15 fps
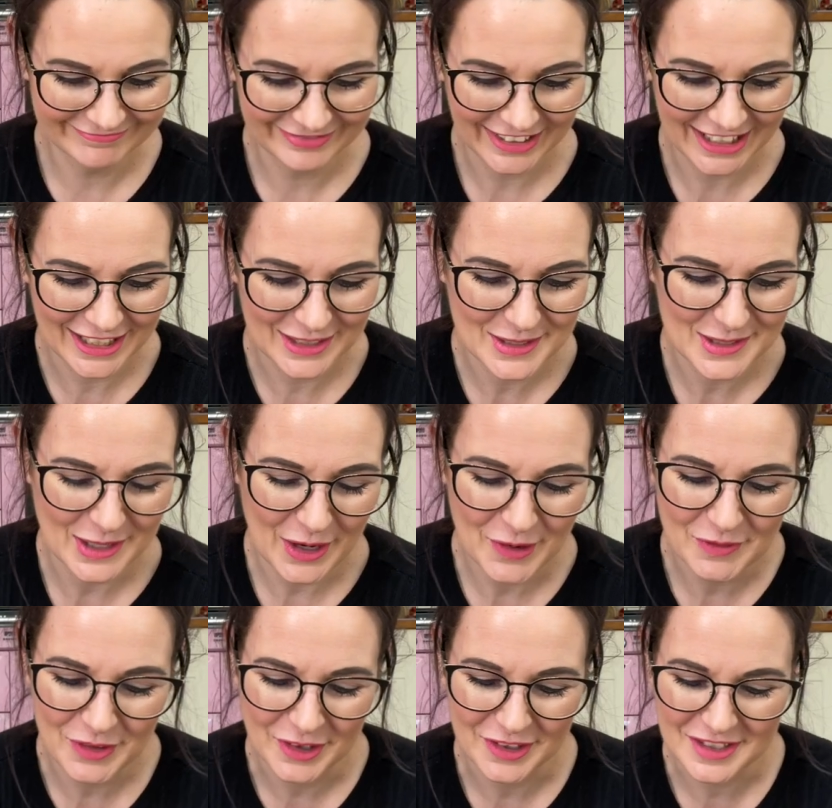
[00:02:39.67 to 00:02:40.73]
Thank you
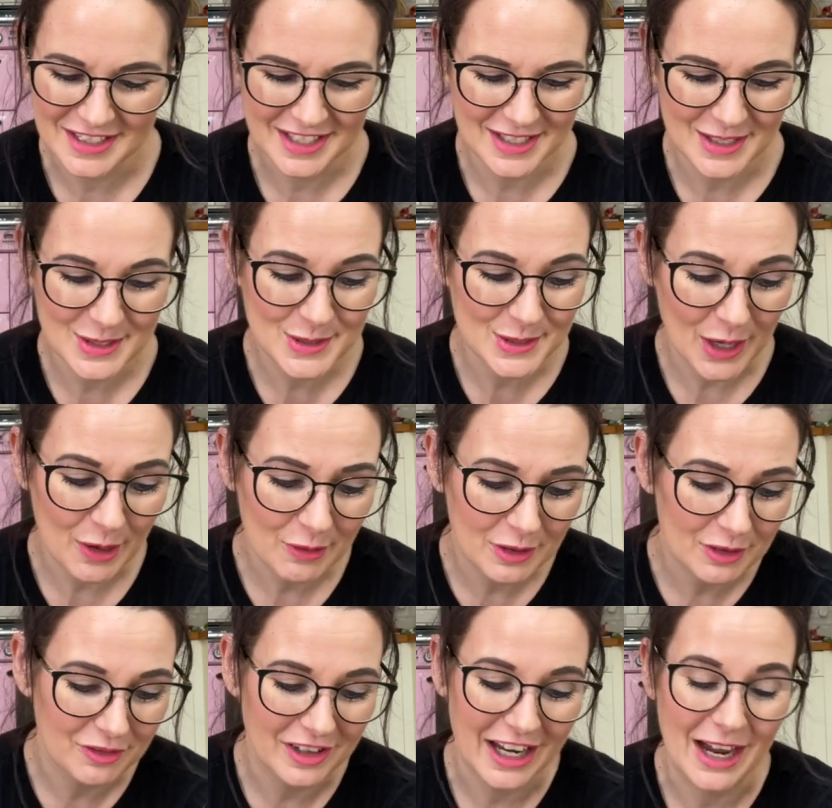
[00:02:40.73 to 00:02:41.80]
so much, this is so
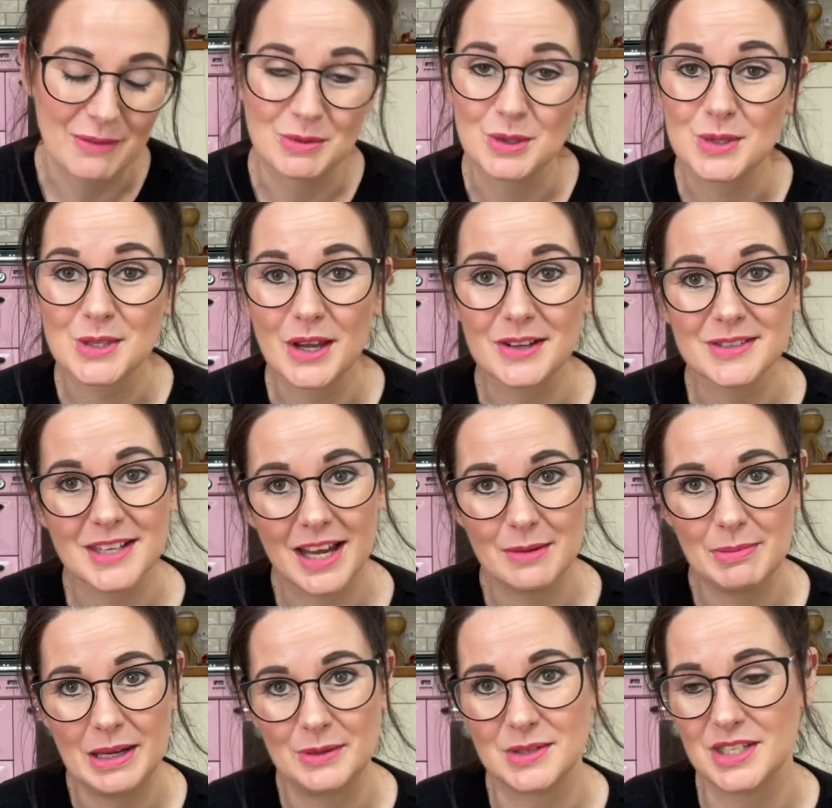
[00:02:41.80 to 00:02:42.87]
lovely. I'm just so excited
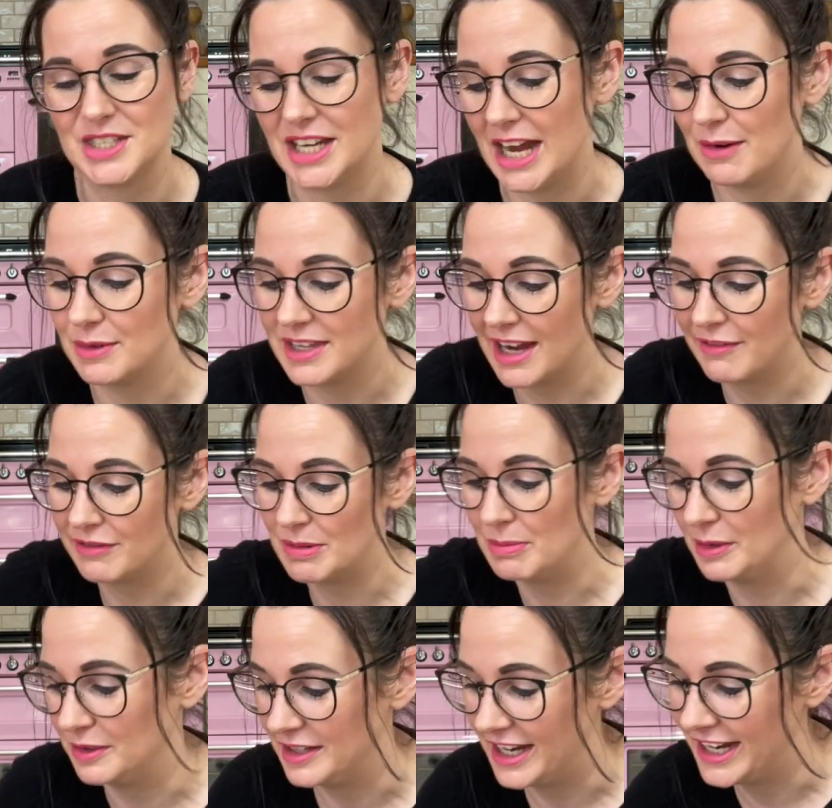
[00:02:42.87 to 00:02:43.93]
to be able to share it with
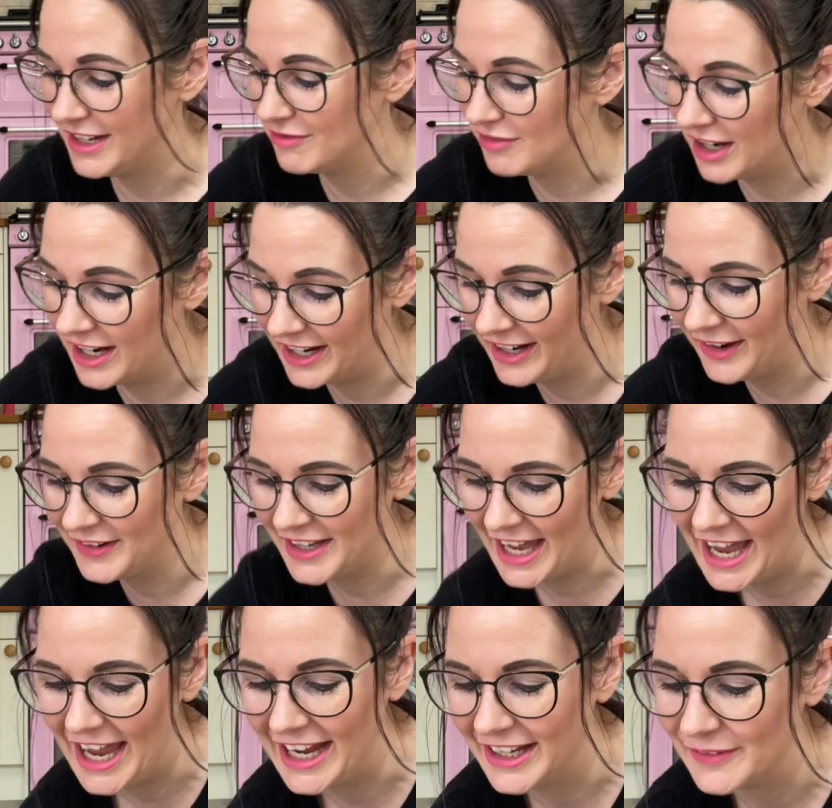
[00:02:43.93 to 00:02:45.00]
everybody. Right,
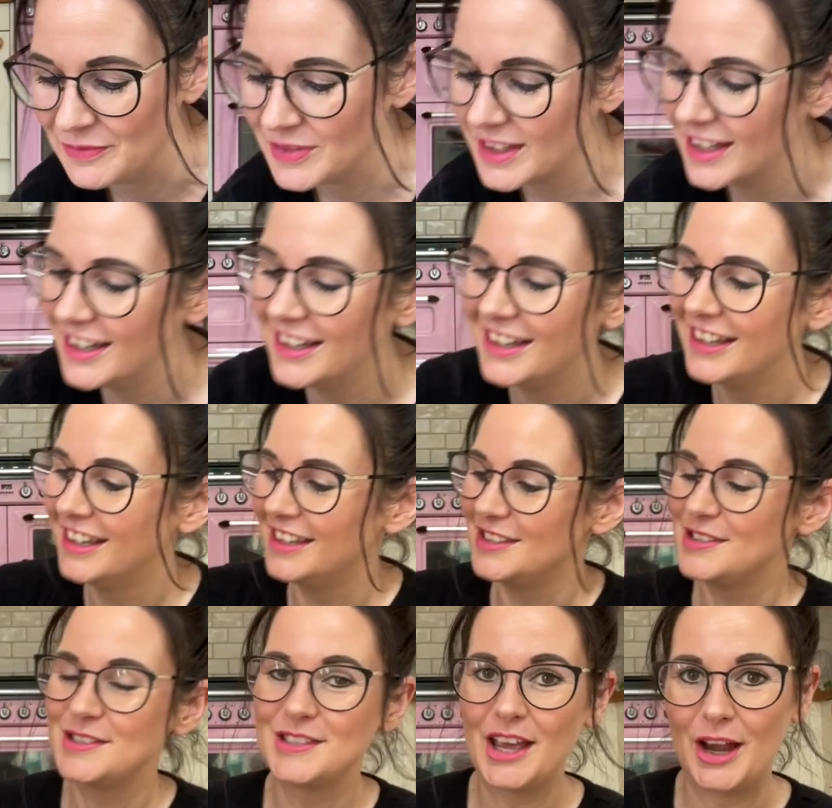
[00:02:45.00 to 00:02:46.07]
okay,
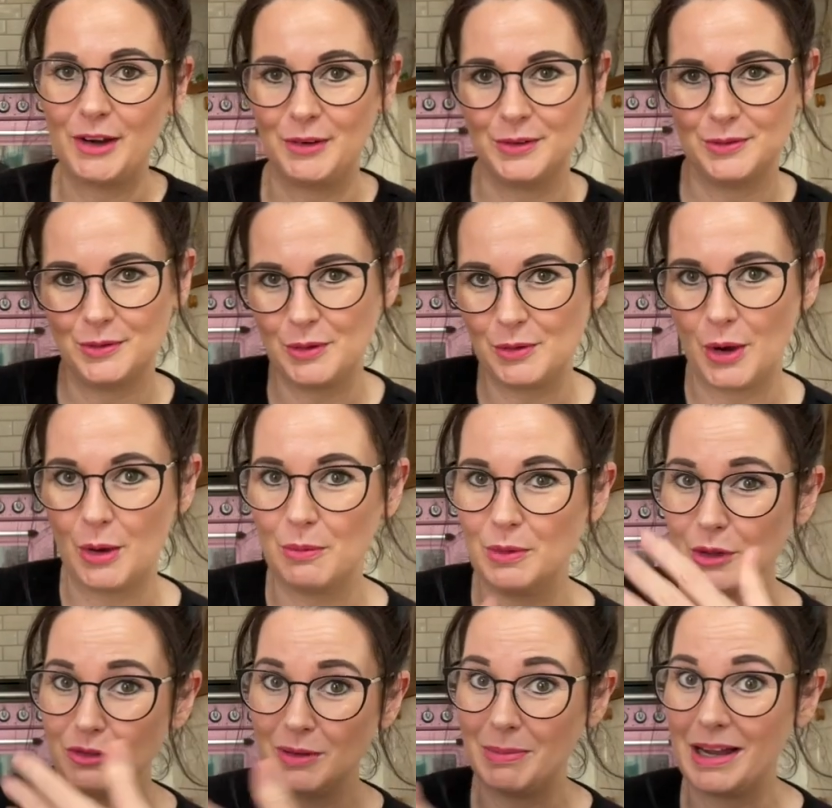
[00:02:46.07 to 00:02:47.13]
so we've got
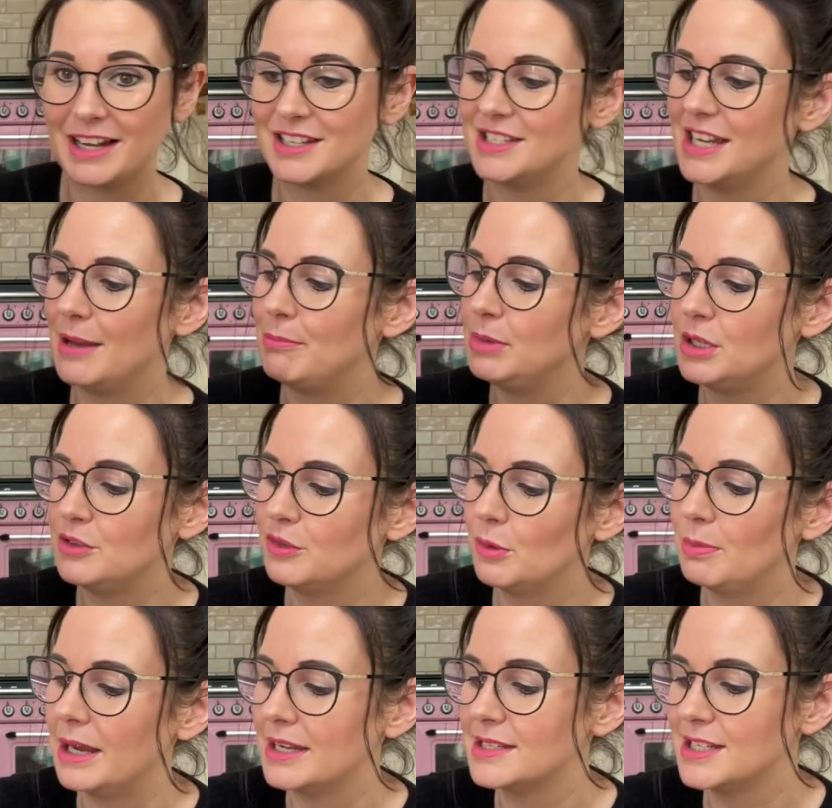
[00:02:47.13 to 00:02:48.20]
lovely packaging, beautiful
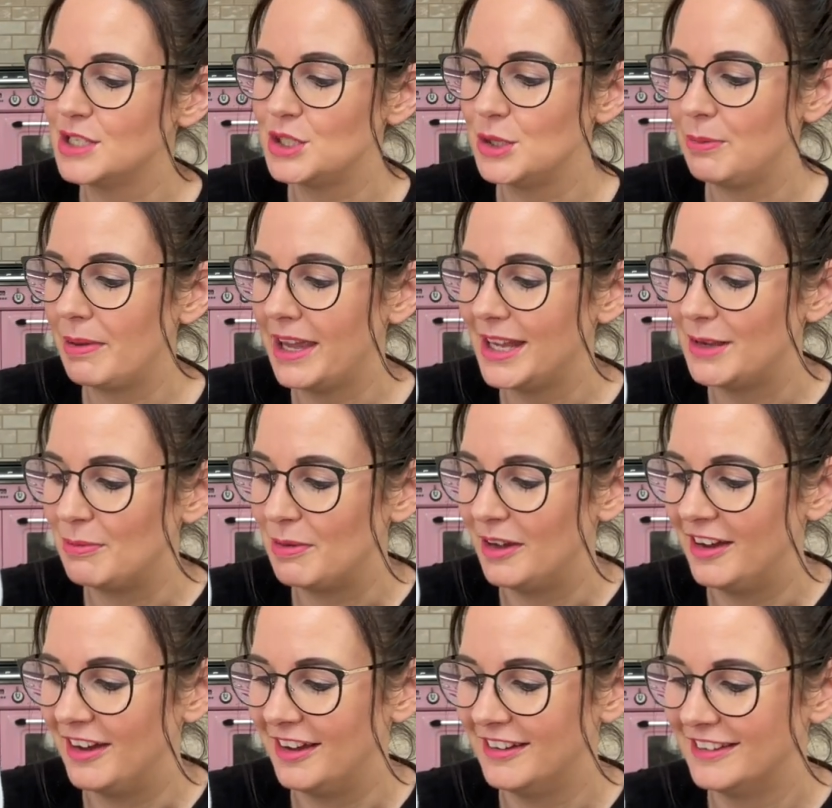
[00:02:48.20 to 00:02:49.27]
black tissue paper.